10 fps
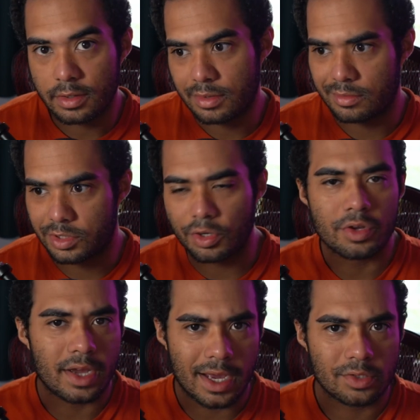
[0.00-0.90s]
show you
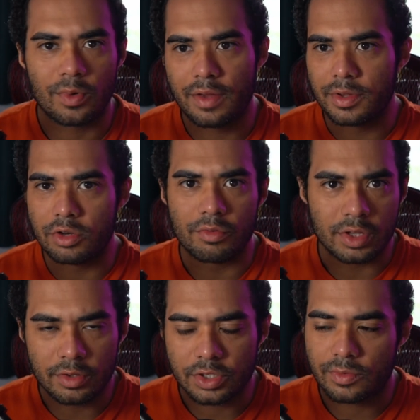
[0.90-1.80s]
guys what I've been doing with
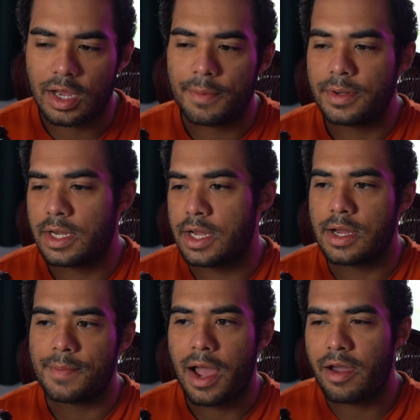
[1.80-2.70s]
Uniswap,
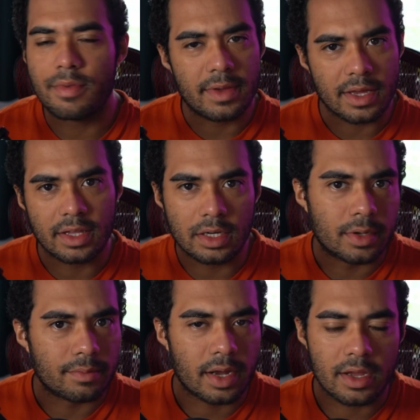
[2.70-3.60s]
how I've been making a little bit
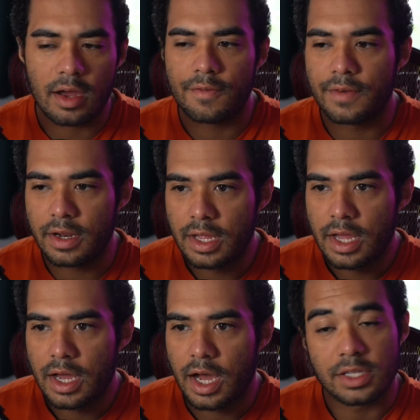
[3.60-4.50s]
of money off it,
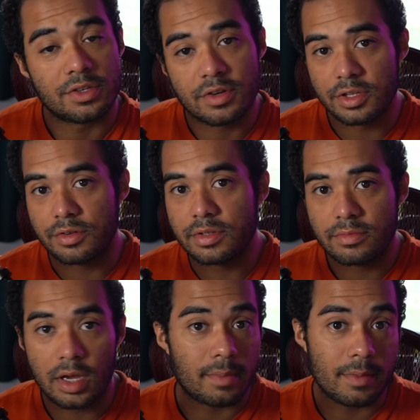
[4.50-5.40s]
so you can do
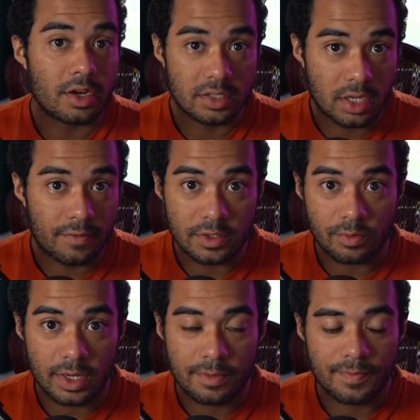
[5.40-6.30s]
it maybe yourself as
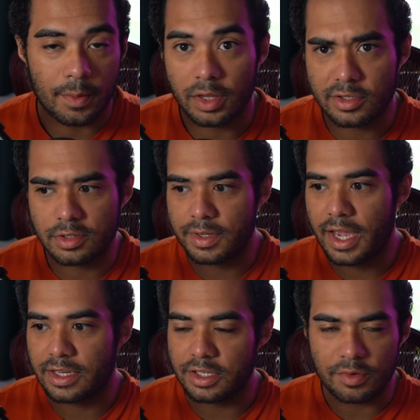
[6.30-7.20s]
well. We'll also be
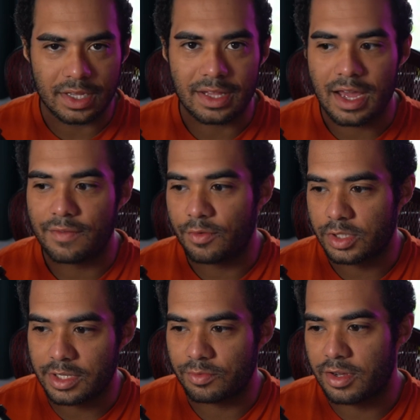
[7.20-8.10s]
actually doing it live
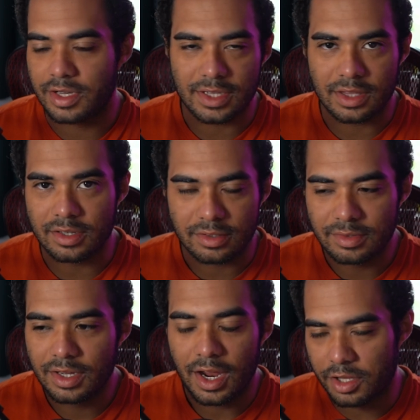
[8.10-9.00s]
as well because I
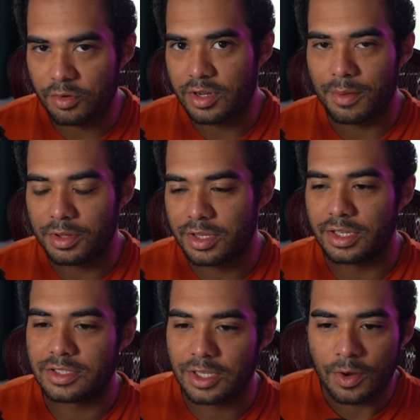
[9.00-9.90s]
had to do a couple of
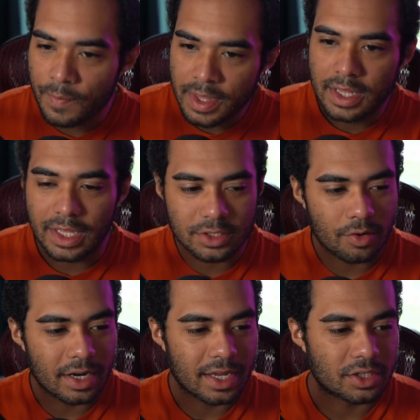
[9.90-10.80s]
things. So let's go
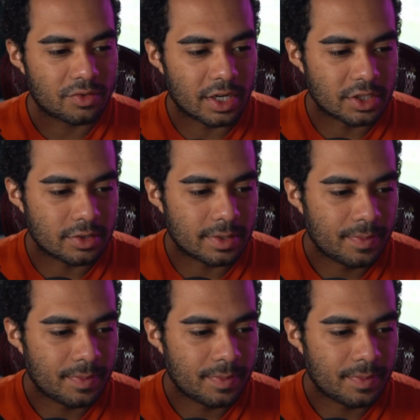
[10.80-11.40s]
ahead and get straight into it.